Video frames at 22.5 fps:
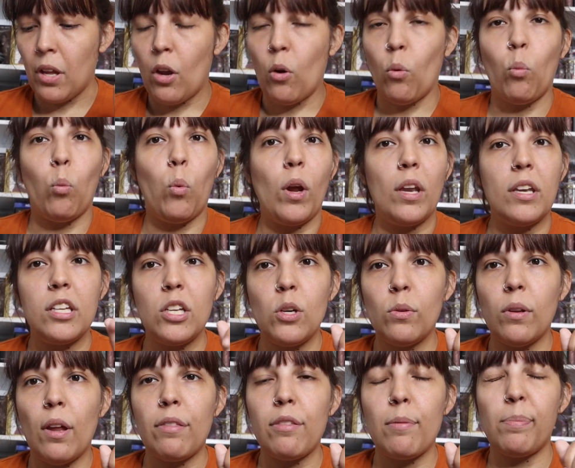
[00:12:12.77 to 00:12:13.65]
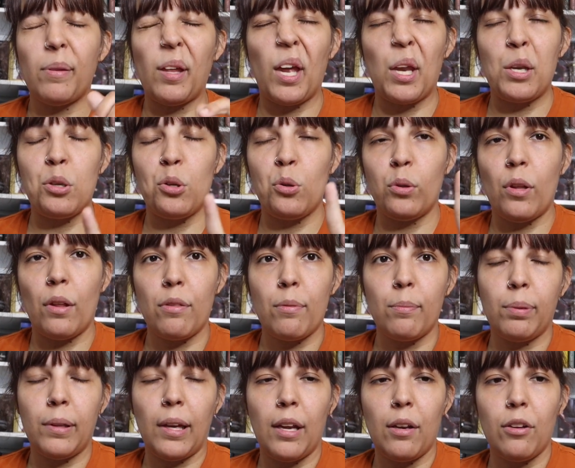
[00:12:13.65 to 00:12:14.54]
When do you lesson plan? Do you
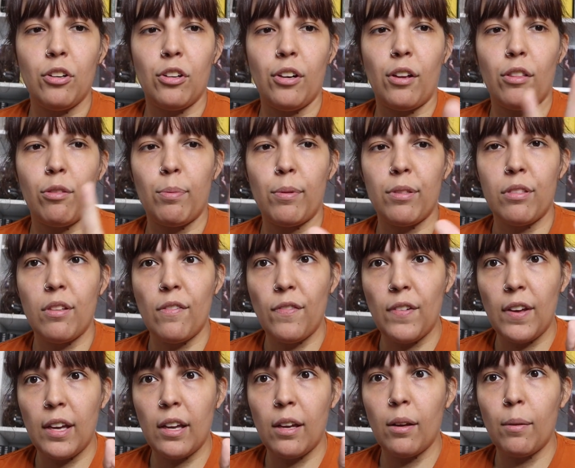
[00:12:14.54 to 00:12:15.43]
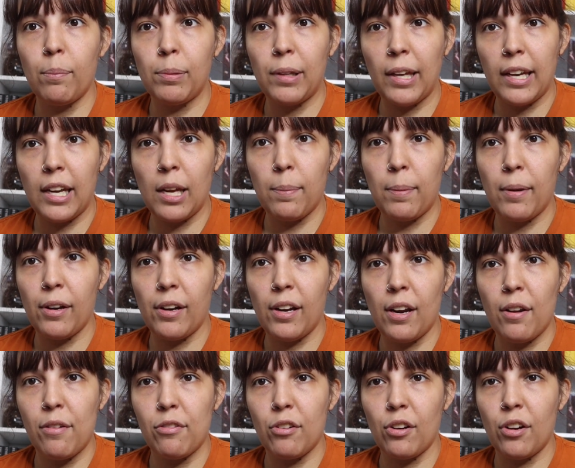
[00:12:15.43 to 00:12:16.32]
lesson plan during specific planning
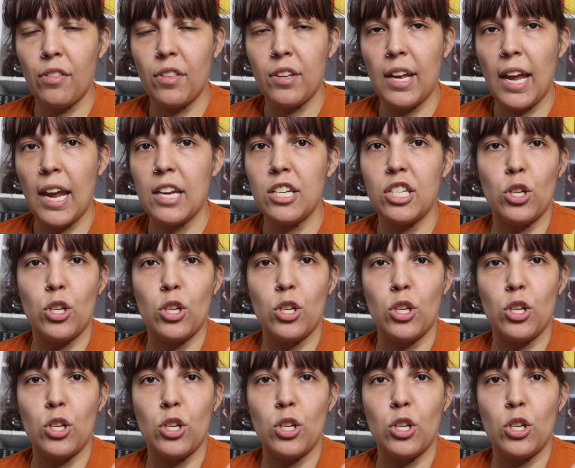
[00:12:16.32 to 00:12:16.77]
periods during the day?